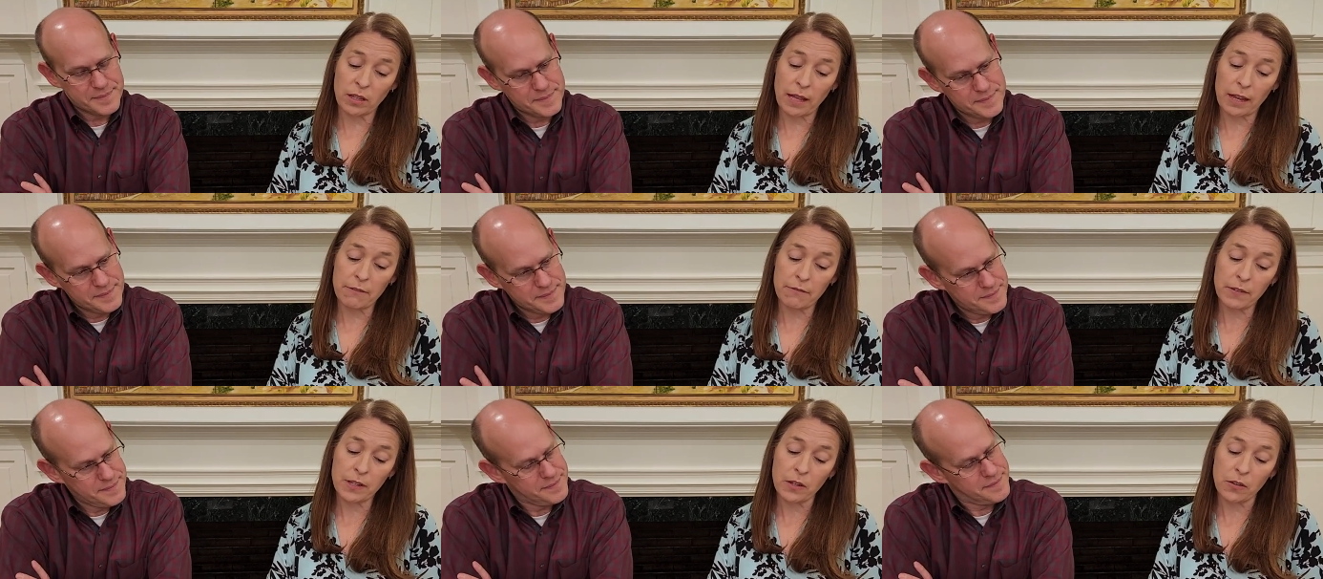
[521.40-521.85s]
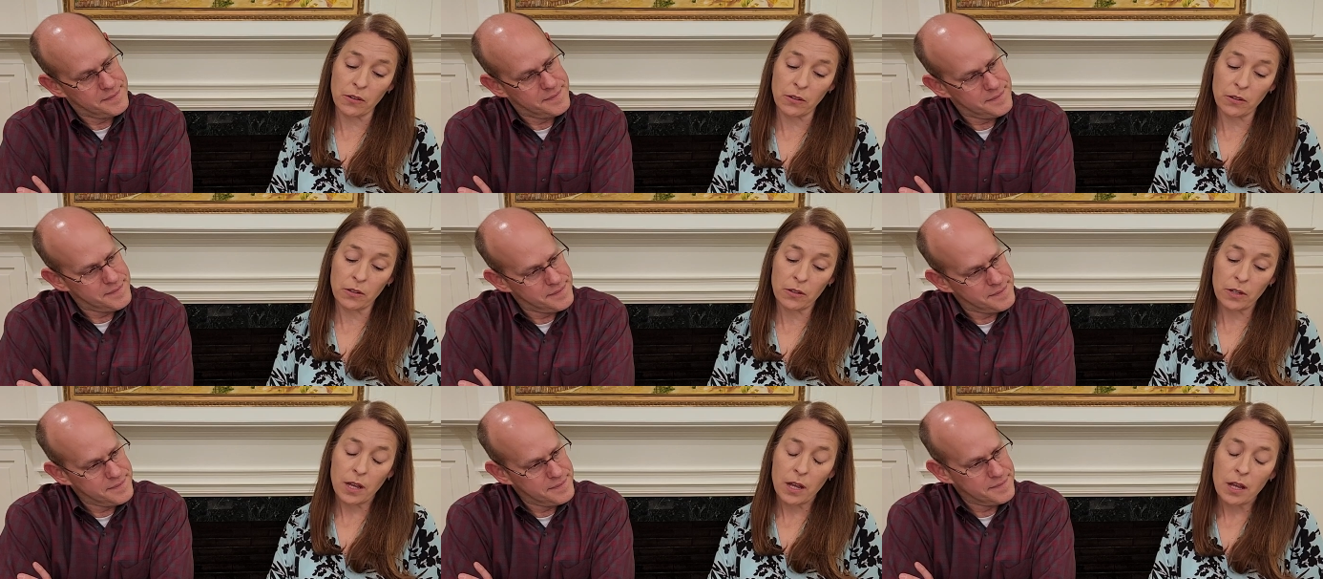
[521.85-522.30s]
Speaker 1: I fear?
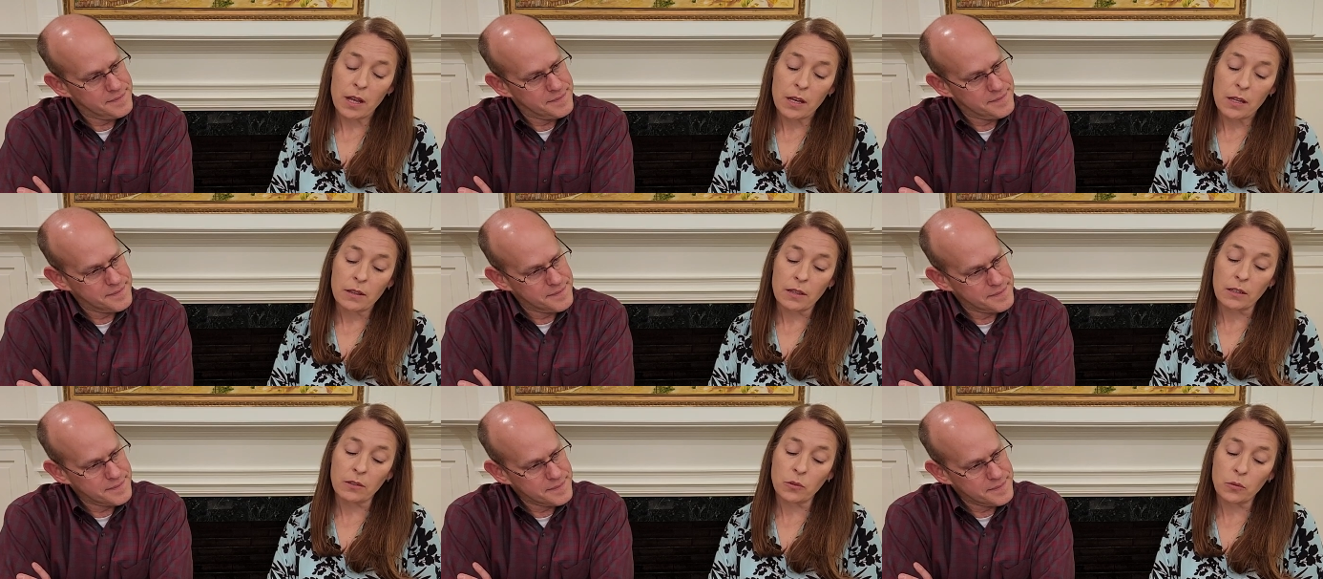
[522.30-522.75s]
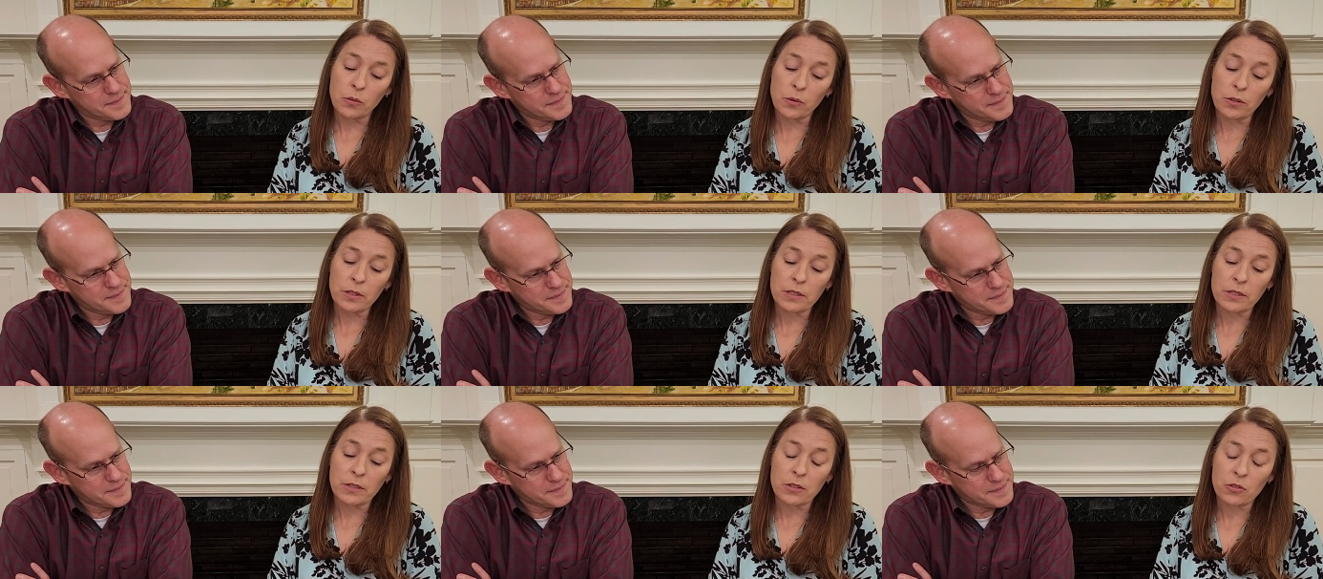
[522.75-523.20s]
The Lord is
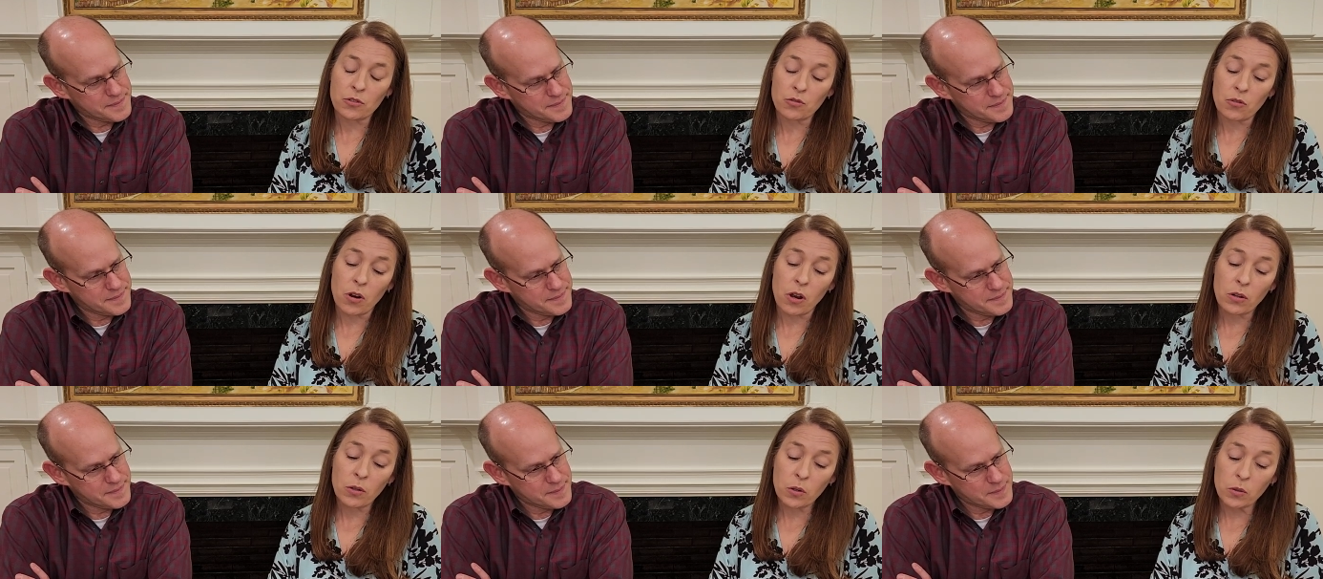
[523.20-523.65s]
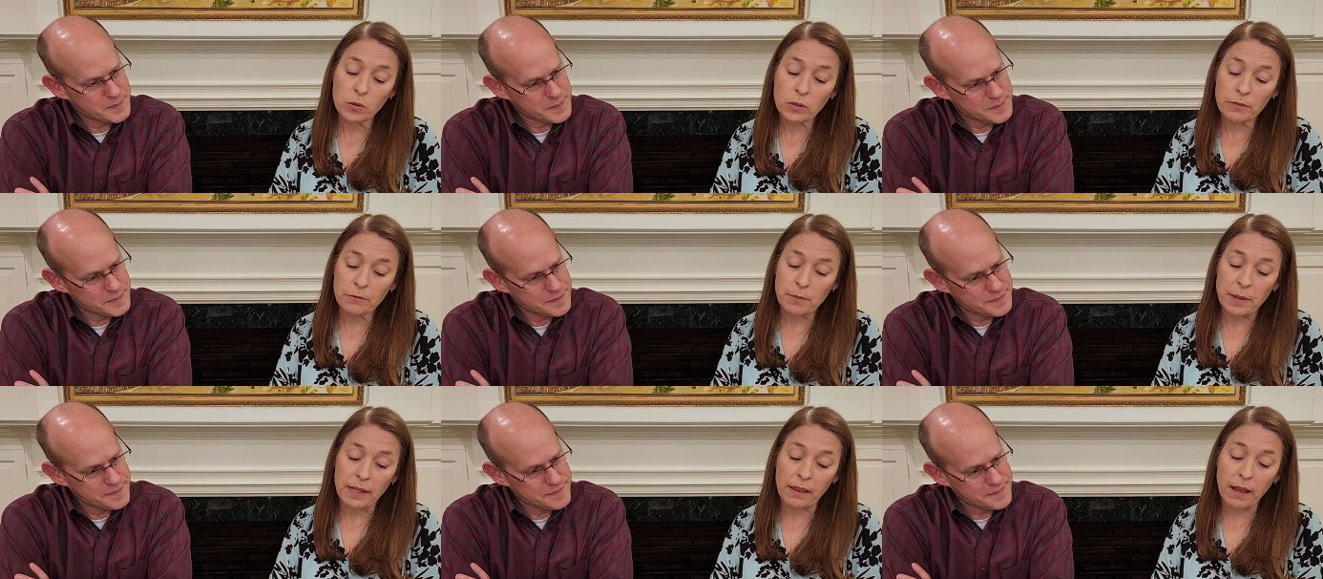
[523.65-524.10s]
the stronghold of
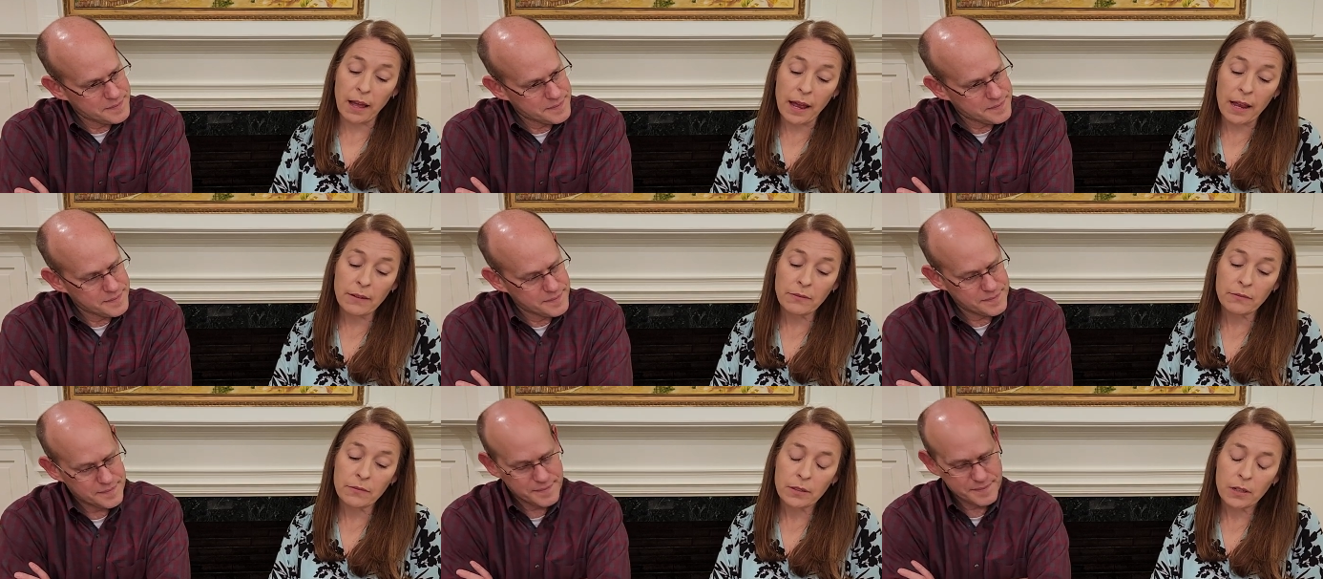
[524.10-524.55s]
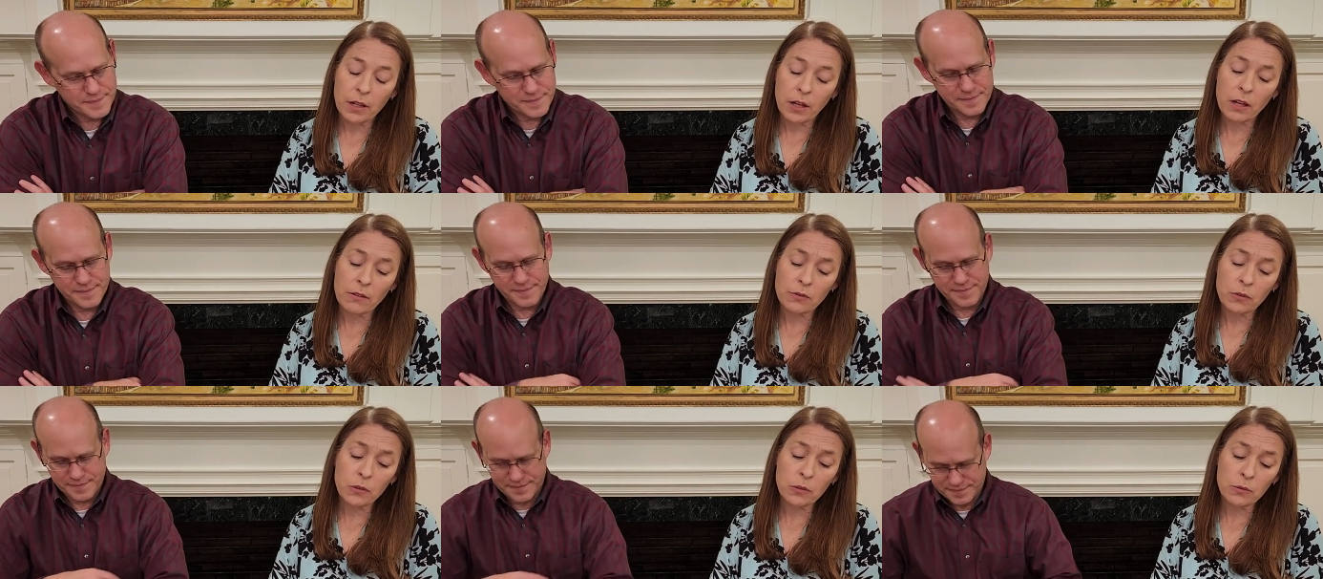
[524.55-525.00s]
my life. Of
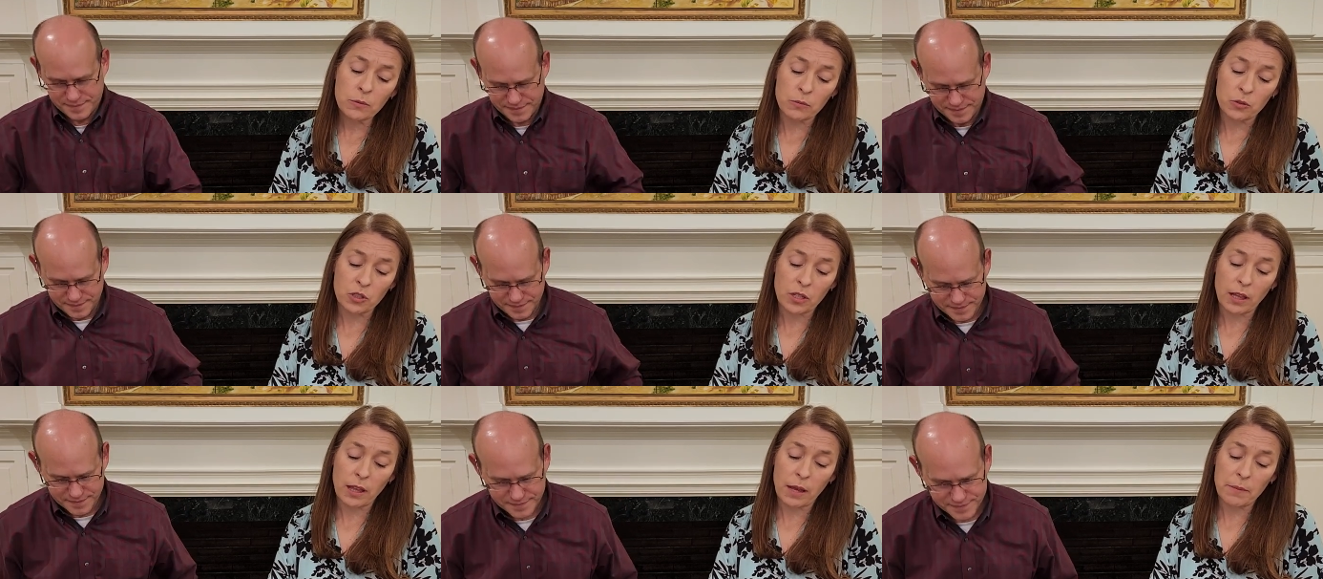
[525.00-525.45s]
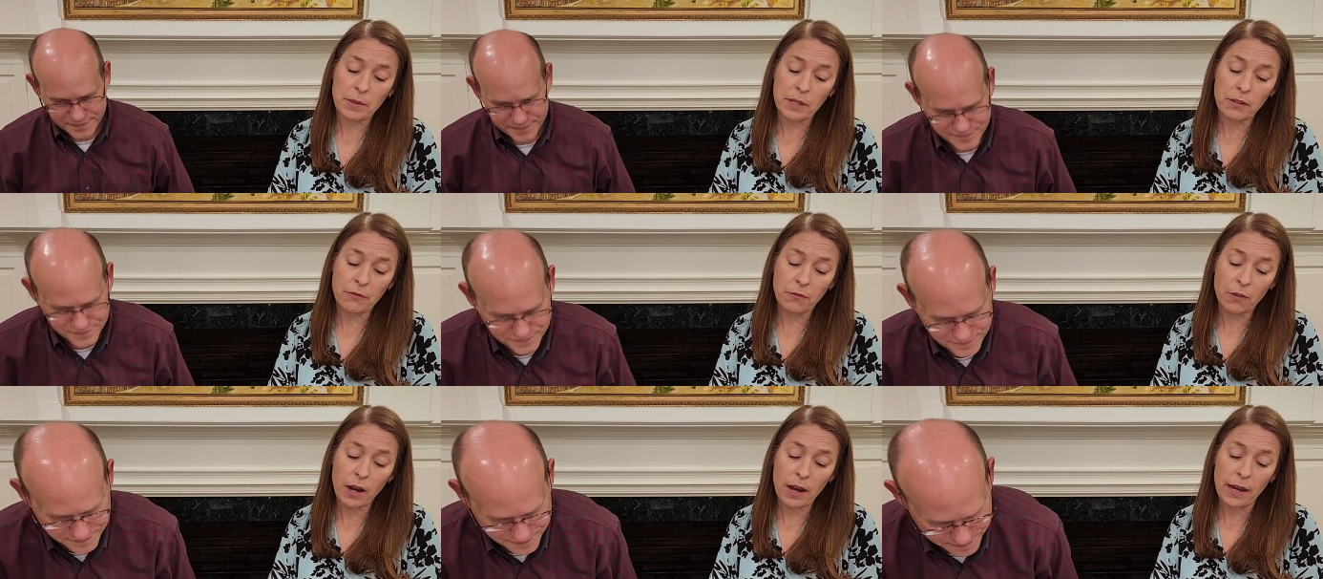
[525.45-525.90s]
whom shall I be
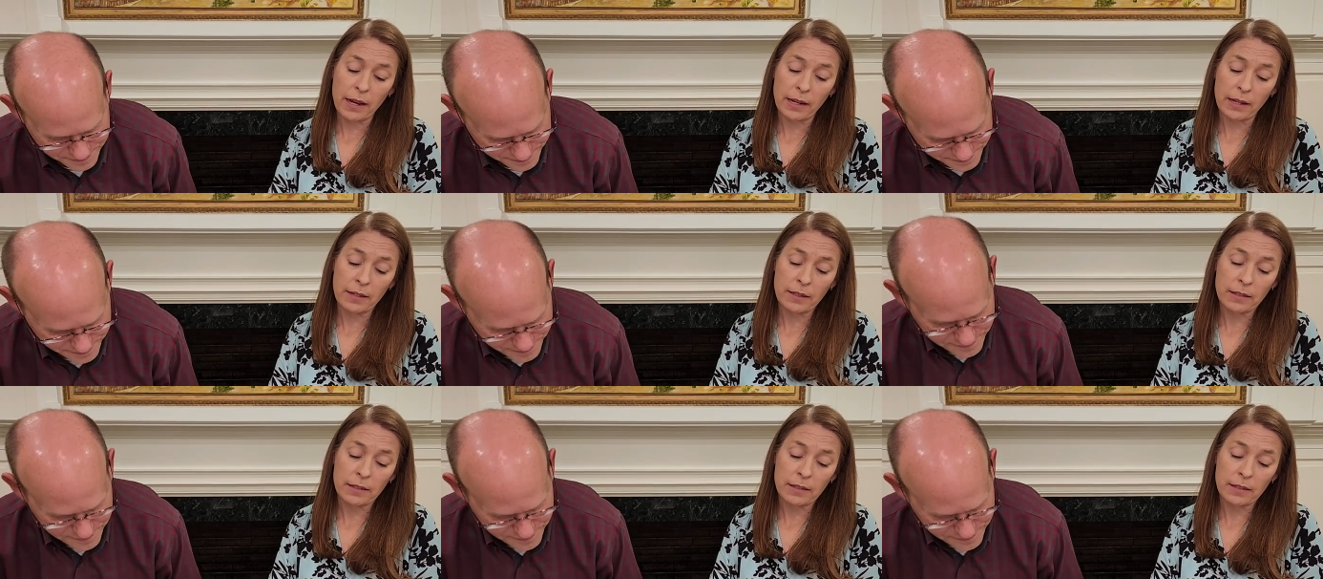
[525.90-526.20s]
afraid?